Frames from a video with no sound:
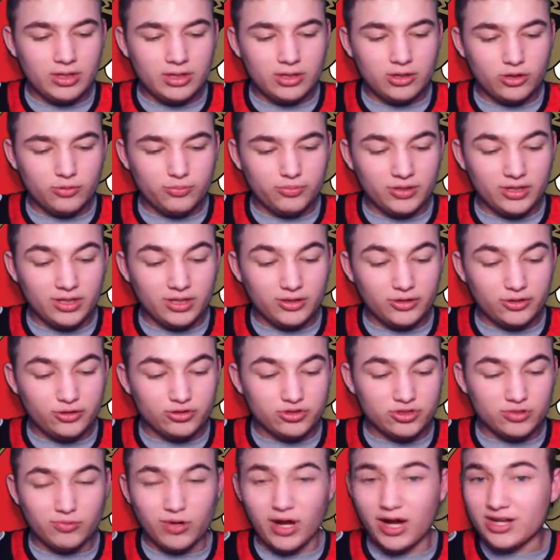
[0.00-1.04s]
they're playing on the
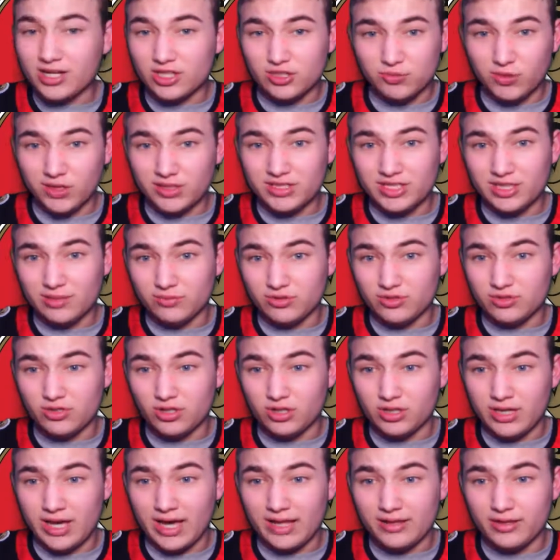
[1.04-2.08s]
Houston Rockets. One team's
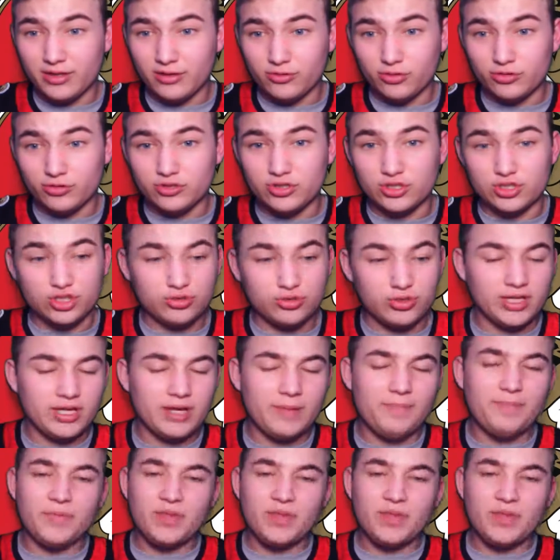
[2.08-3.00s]
going to end the losing streak,